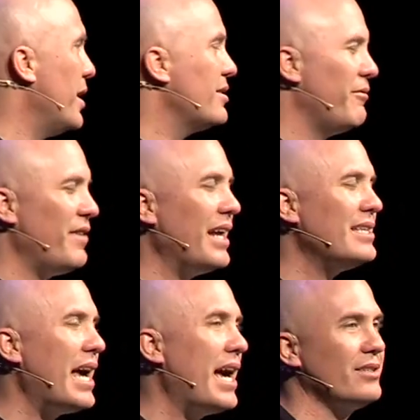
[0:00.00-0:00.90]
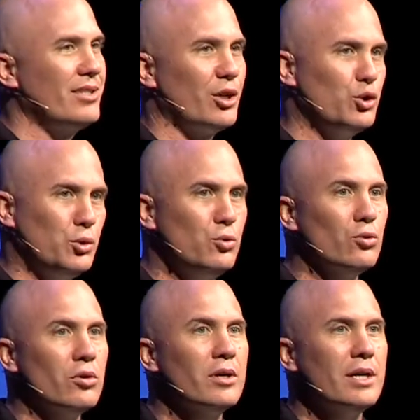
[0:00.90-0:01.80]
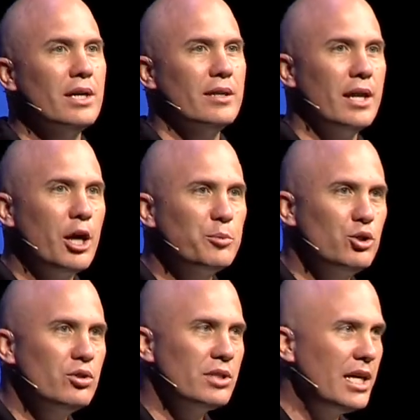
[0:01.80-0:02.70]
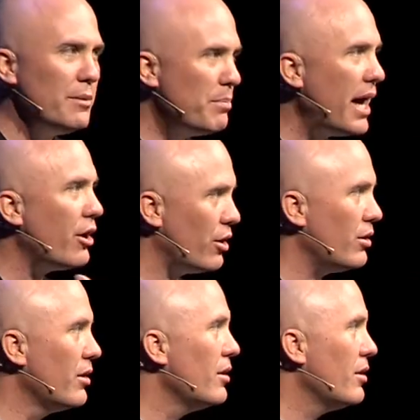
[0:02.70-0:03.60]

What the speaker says: It's a fantastic tool that helps you see better